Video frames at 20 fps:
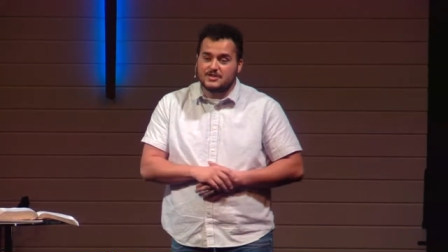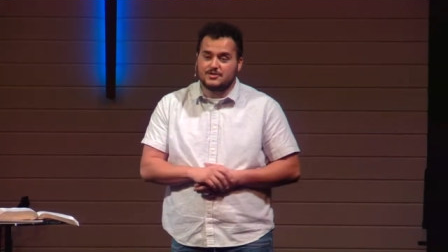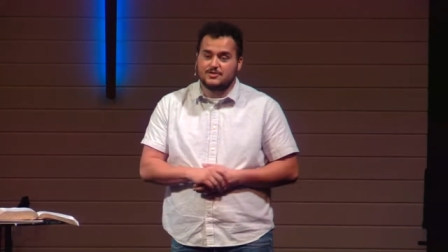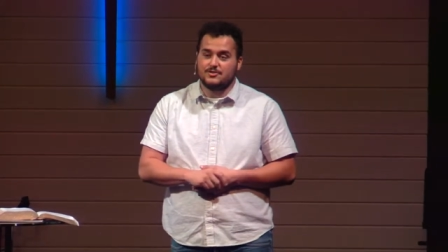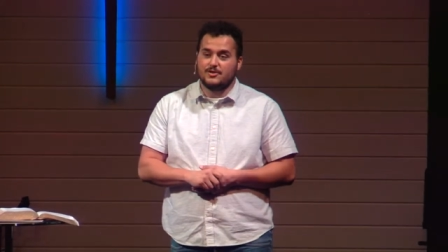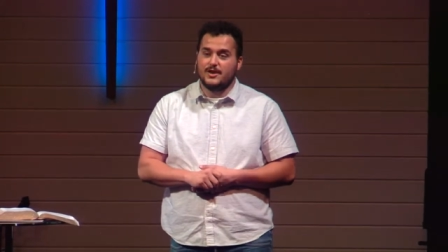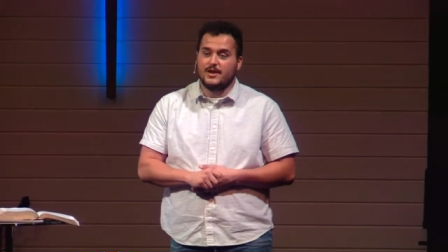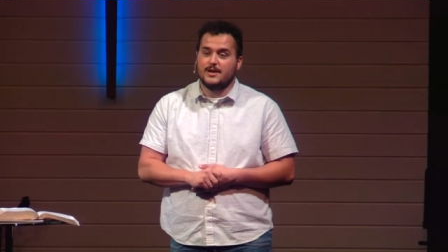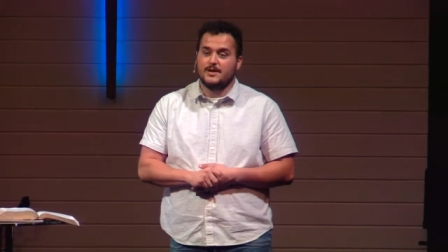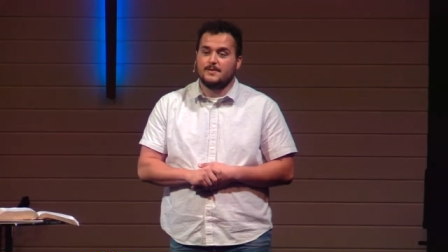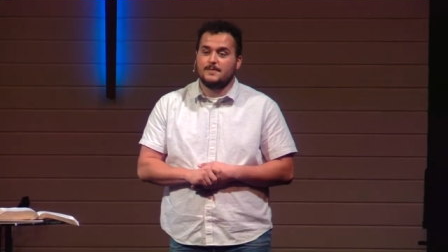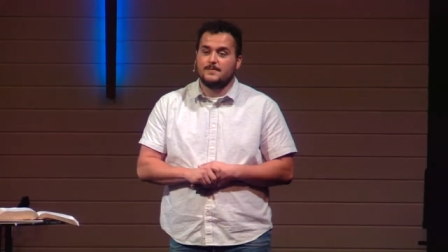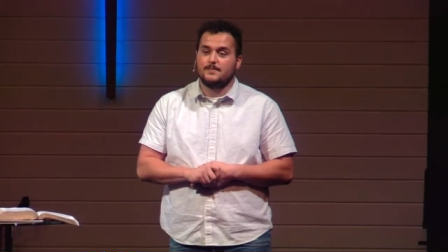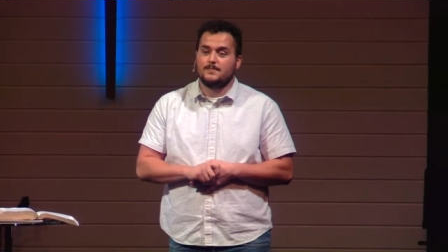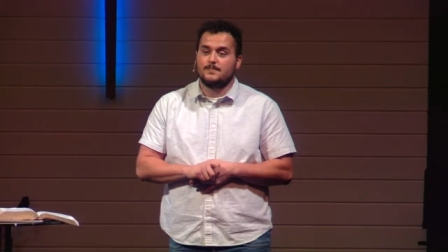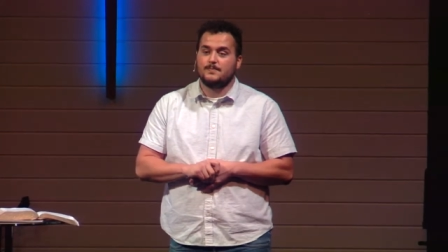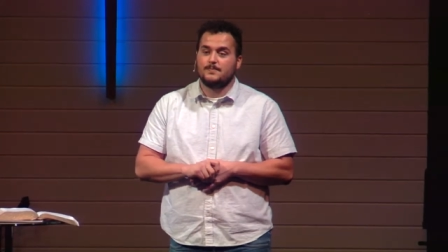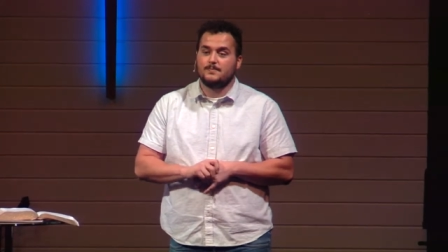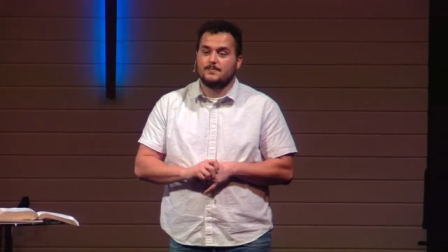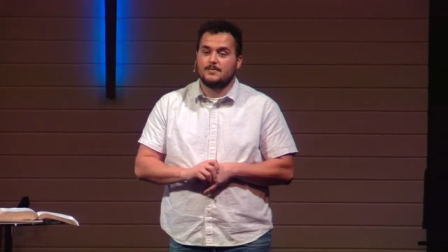straight.
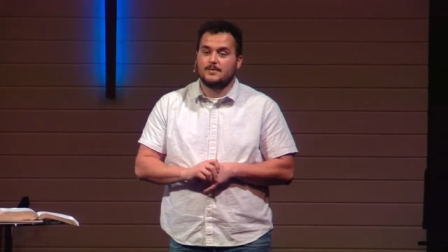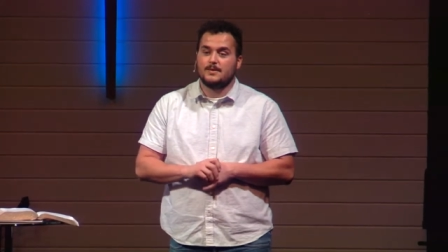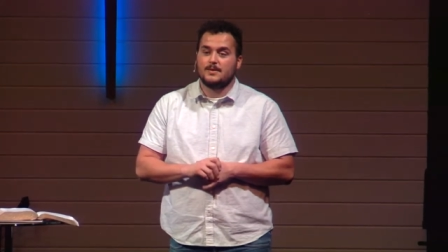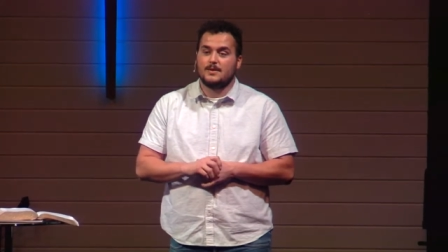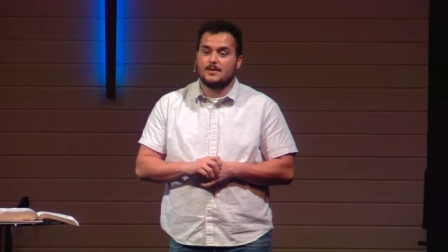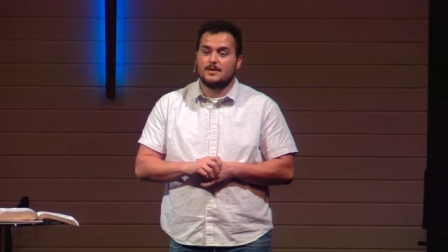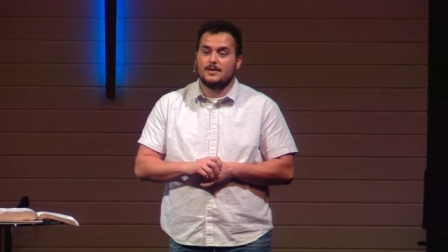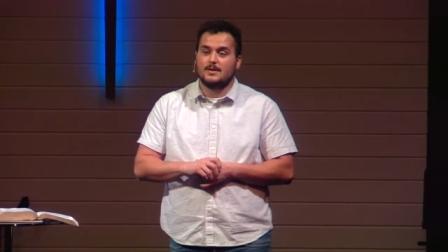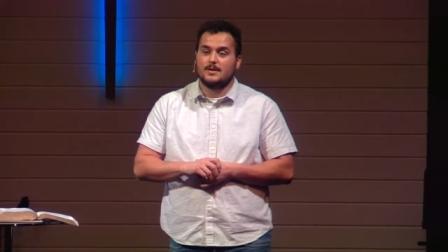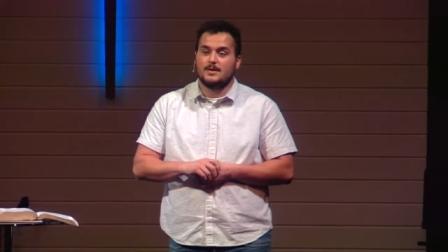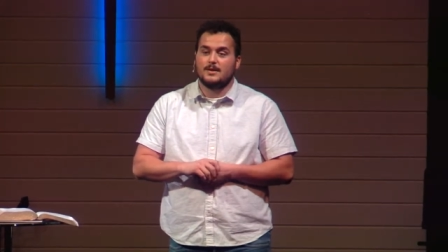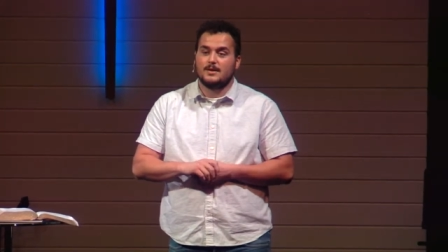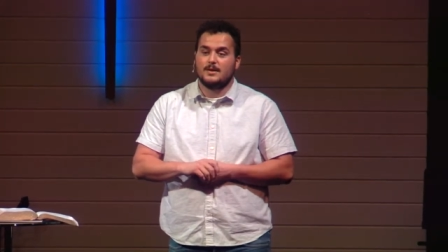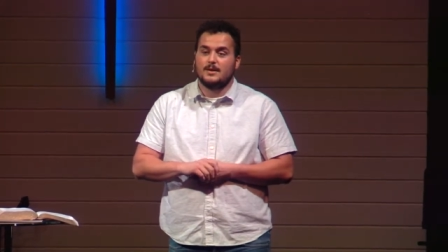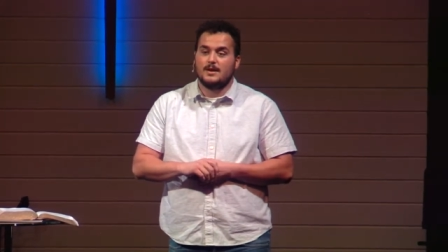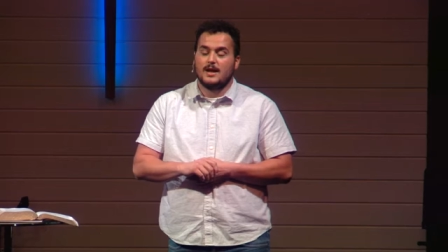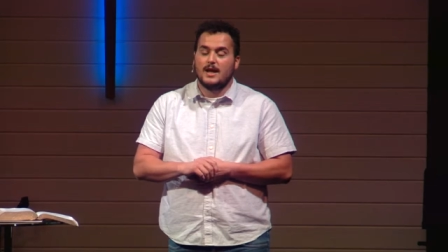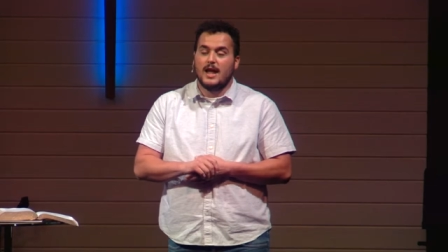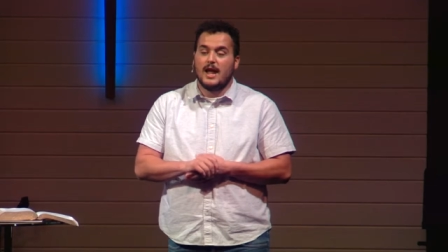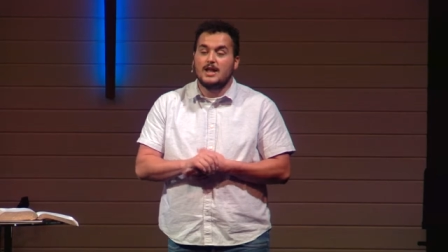
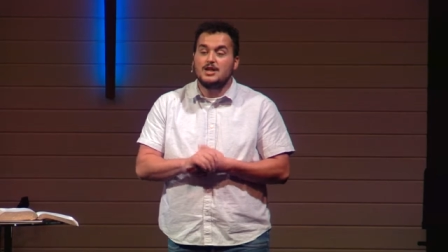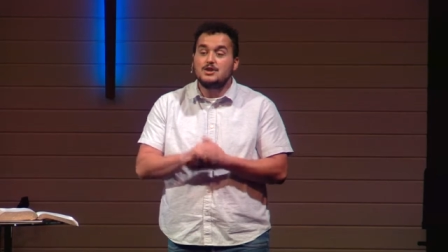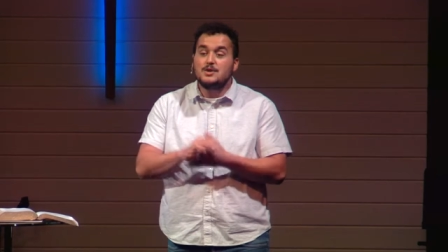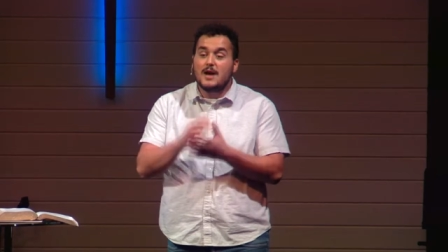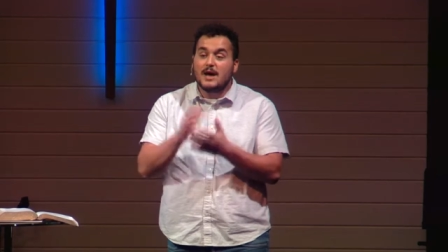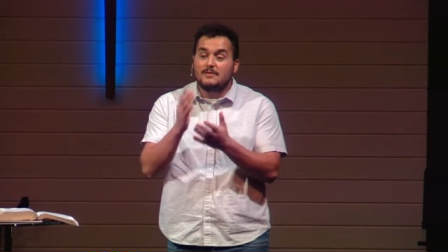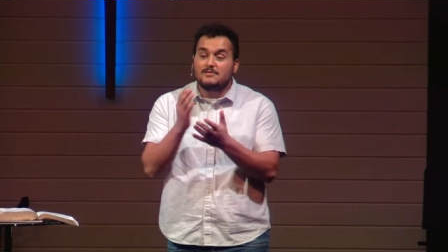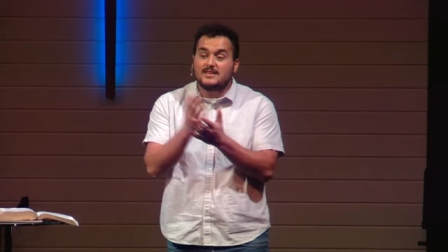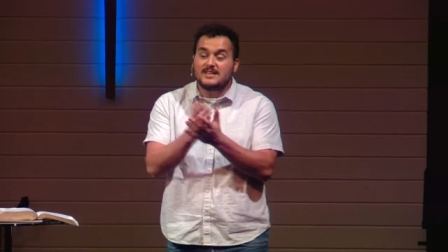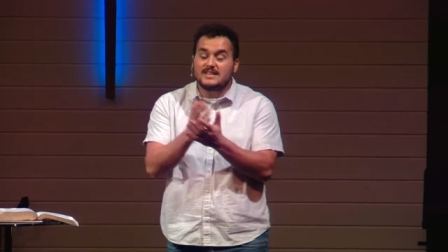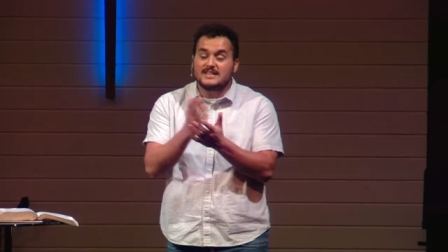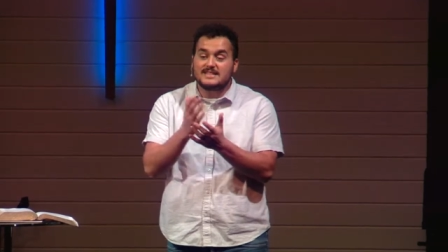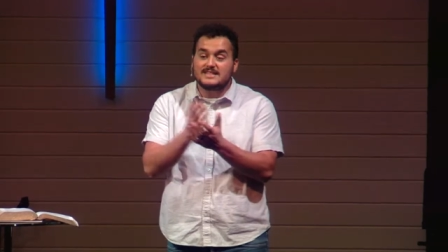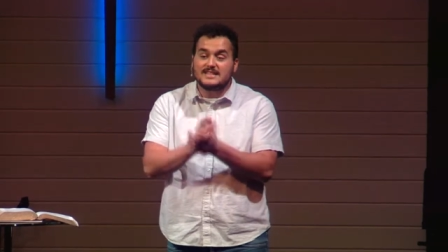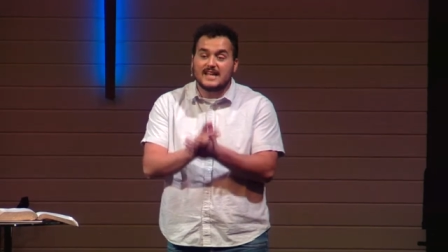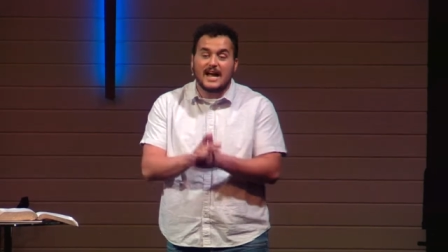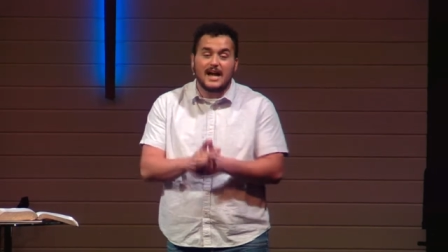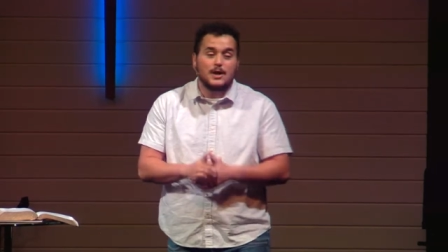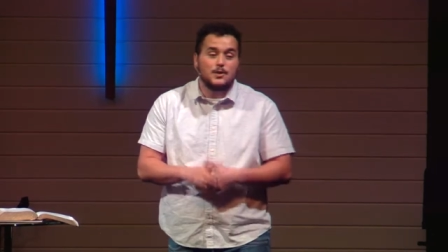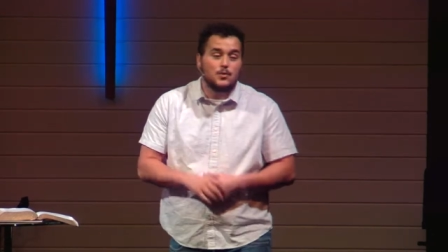And you have to
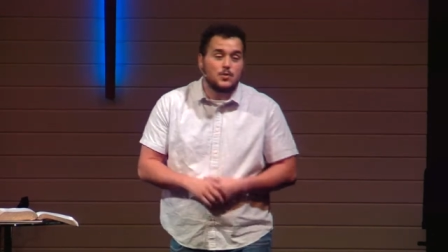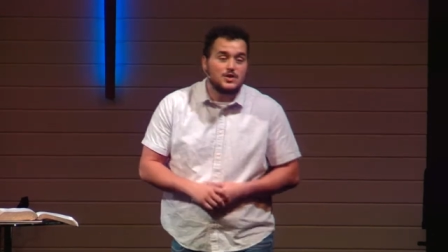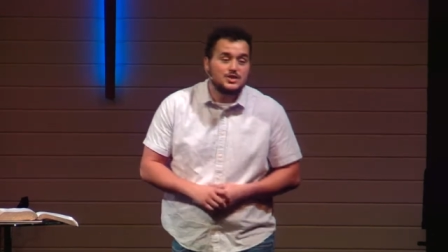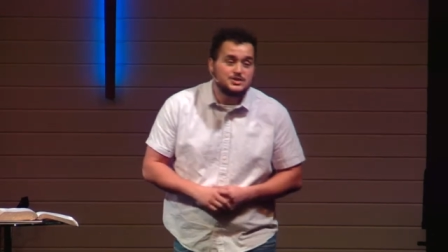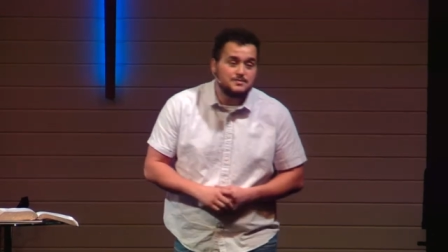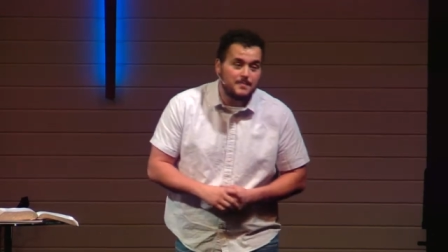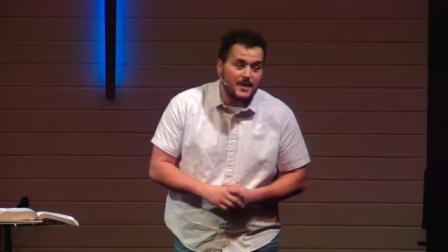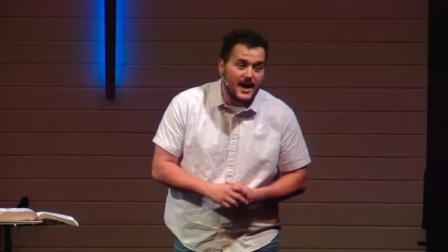decide which